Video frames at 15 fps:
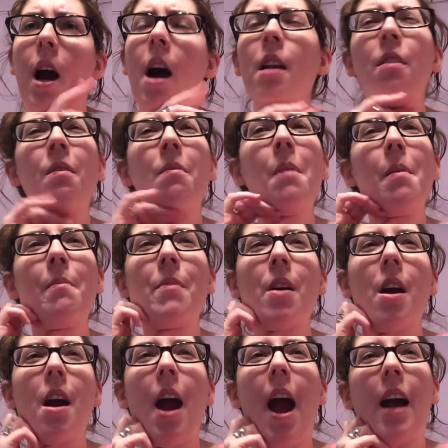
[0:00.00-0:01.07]
I don't
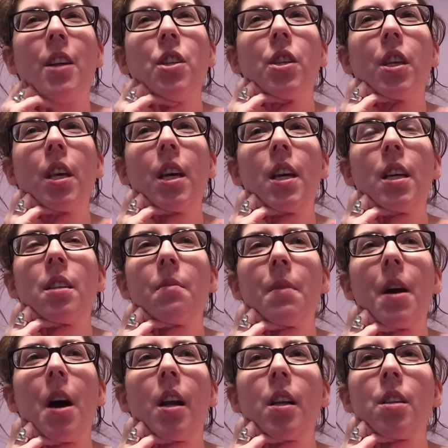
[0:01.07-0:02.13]
remember, actually, to be
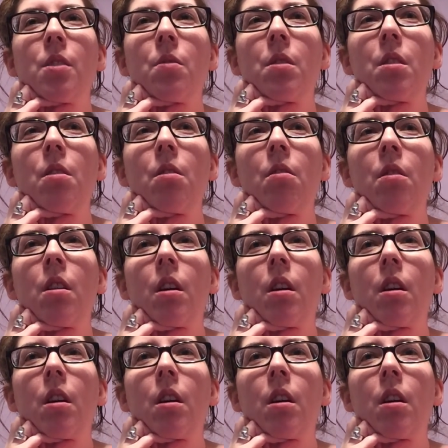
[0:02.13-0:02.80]
honest with you.